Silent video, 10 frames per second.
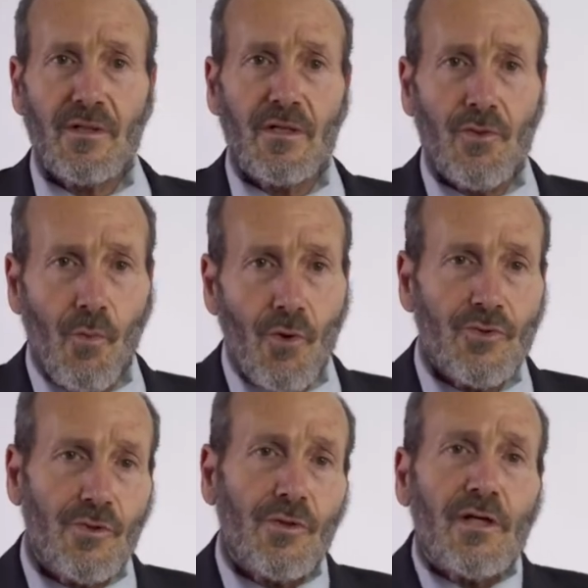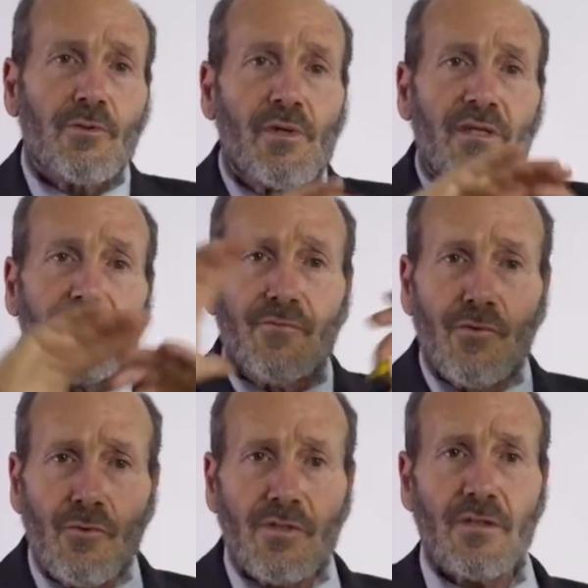in the water, it will
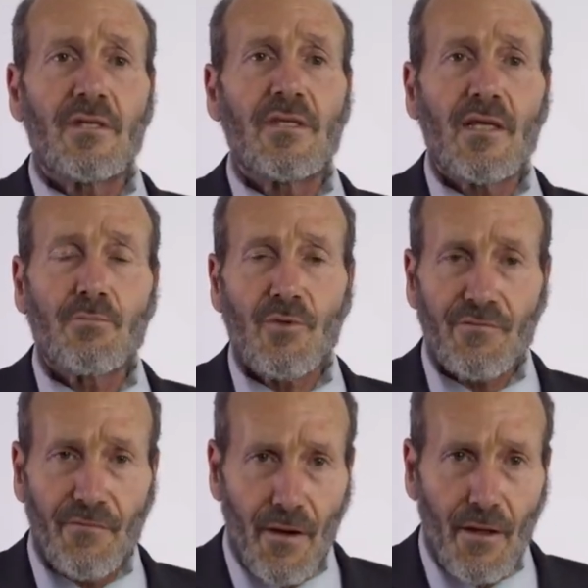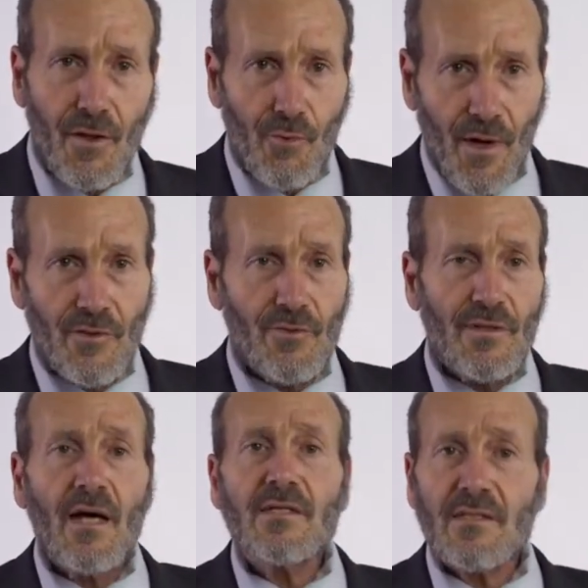diffuse in the atmosphere, create a
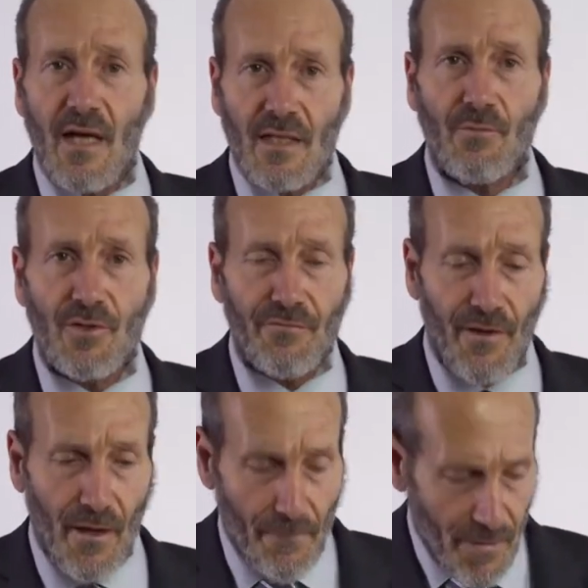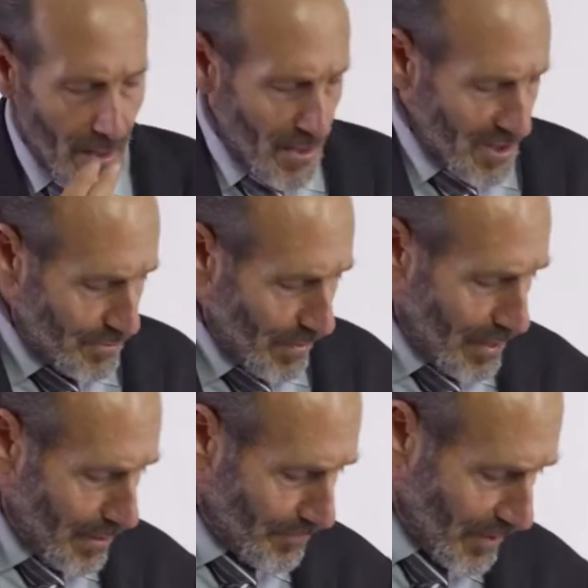nice atmosphere
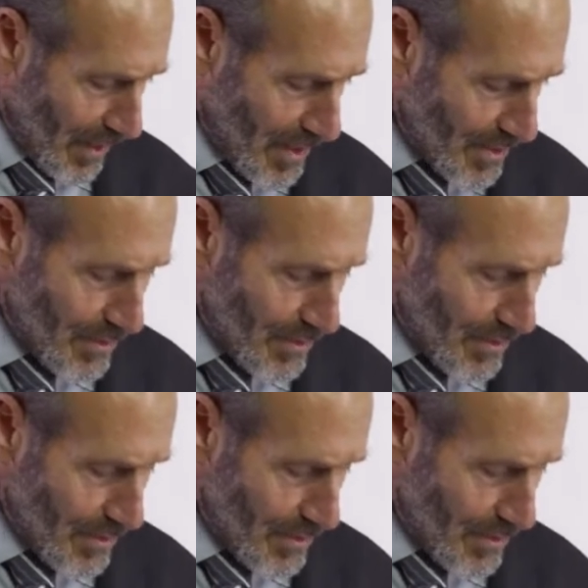smell, and